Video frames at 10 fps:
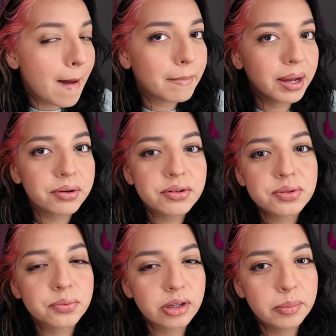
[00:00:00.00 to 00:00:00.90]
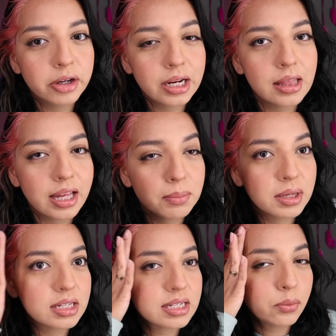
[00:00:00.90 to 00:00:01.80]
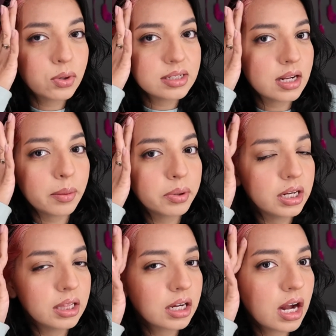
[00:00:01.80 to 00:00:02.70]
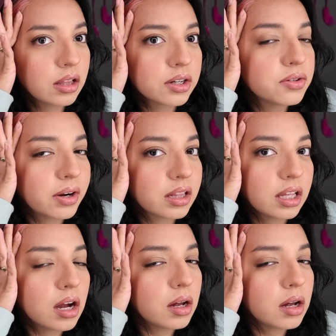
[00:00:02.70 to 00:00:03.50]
my roots were pretty light because I was not putting the color directly